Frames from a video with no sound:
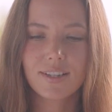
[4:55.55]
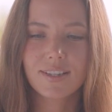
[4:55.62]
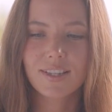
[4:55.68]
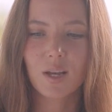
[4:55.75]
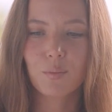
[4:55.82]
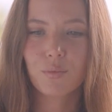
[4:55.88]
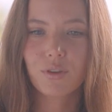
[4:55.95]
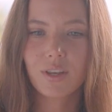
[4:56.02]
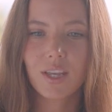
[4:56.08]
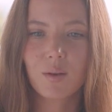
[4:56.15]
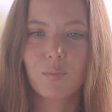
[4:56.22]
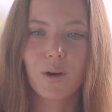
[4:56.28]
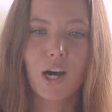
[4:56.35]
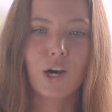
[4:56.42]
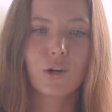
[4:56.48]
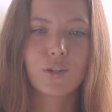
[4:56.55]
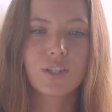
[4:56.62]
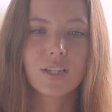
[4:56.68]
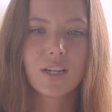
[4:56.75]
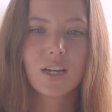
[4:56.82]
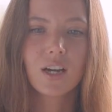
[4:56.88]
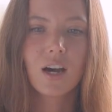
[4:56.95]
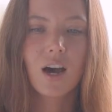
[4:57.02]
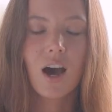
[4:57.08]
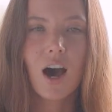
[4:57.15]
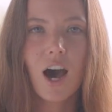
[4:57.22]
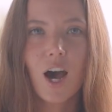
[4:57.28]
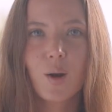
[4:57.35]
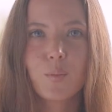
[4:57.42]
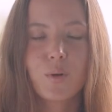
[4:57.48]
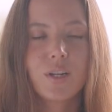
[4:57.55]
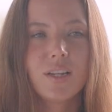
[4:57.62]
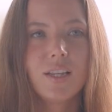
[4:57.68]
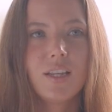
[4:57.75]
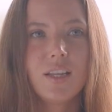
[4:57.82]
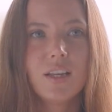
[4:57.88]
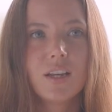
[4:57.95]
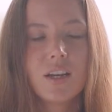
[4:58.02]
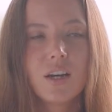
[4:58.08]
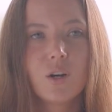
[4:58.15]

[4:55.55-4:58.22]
it's something about harmony,